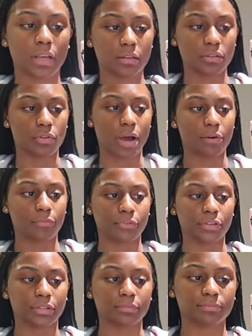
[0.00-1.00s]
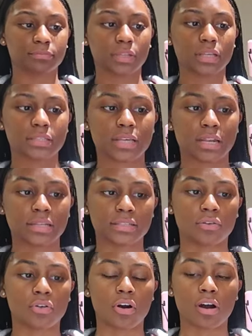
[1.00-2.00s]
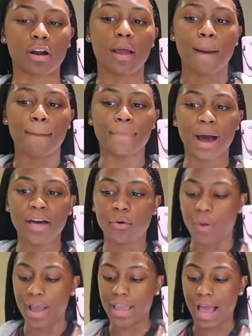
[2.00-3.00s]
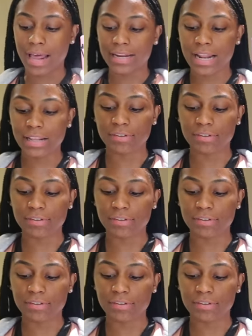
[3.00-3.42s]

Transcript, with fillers: little outfit, sign and sell card. By the way, I did not